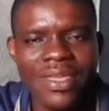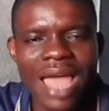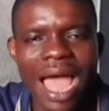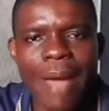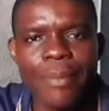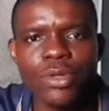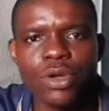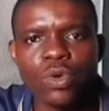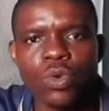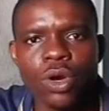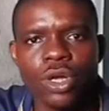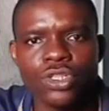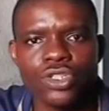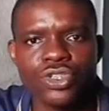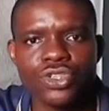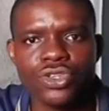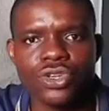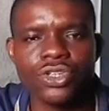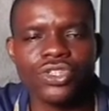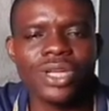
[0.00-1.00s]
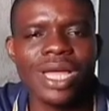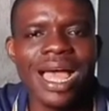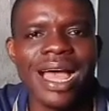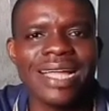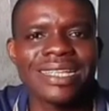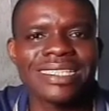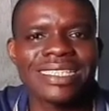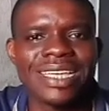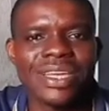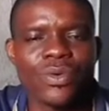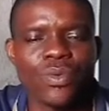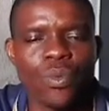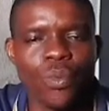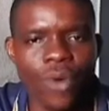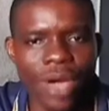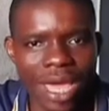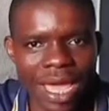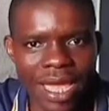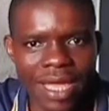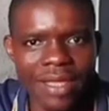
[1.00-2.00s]
I'm going to structure out a
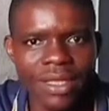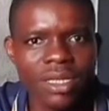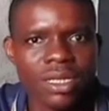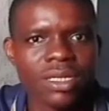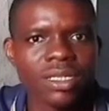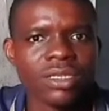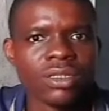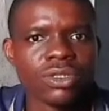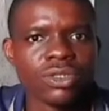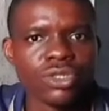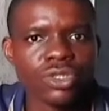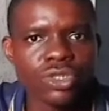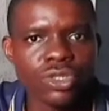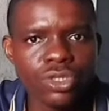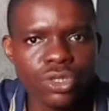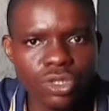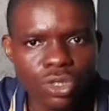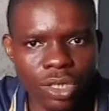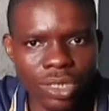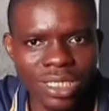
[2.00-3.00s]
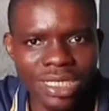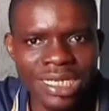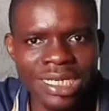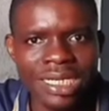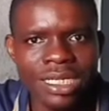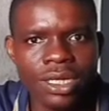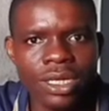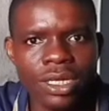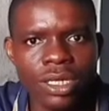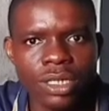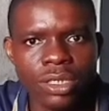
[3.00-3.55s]
well study